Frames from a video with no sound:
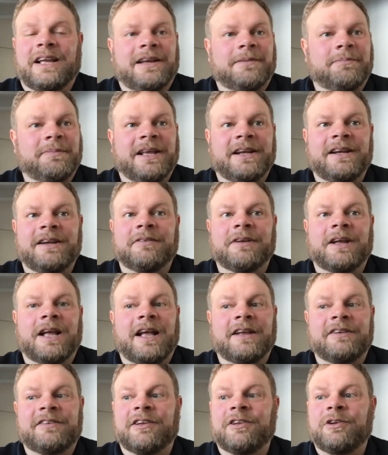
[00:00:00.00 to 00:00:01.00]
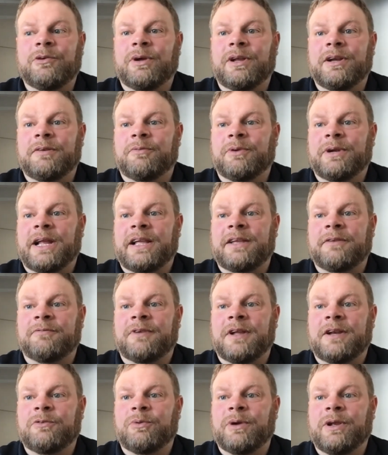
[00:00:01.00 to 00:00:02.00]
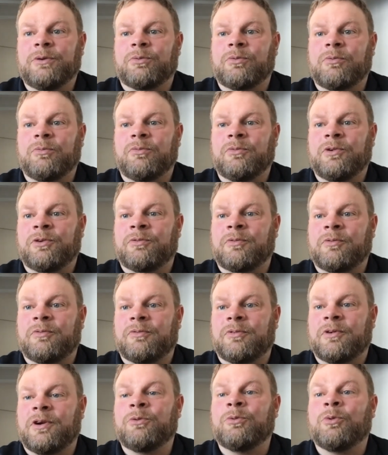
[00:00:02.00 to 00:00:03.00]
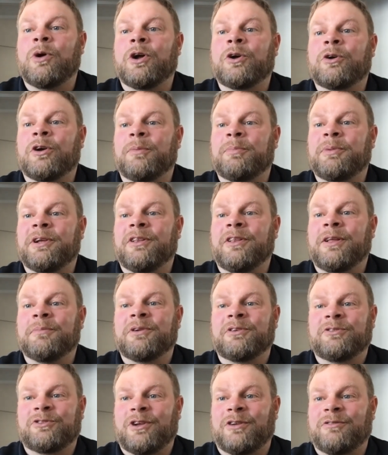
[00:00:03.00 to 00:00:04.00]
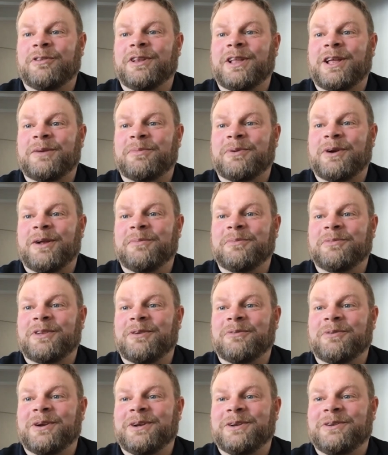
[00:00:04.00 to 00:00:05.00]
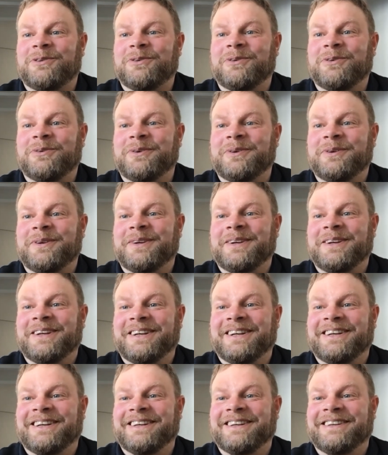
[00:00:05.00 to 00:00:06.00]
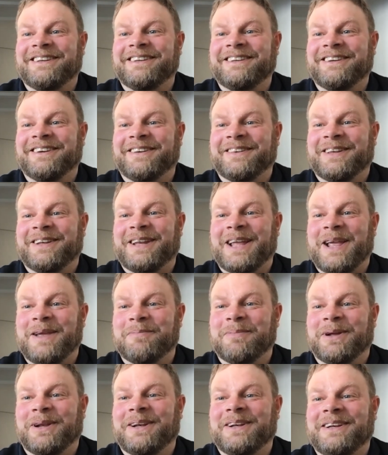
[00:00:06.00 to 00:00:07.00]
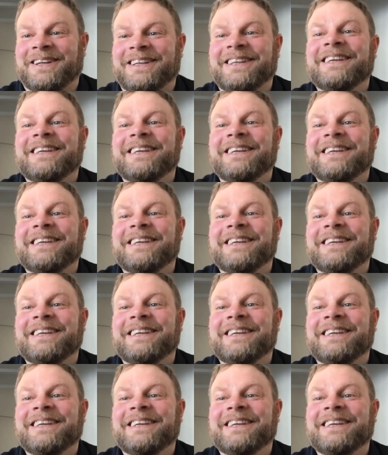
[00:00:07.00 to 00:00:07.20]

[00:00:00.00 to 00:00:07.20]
Man, I tell you what, when I can find a way to run water uphill, I'm going to solve a lot of problems I run into during the day. But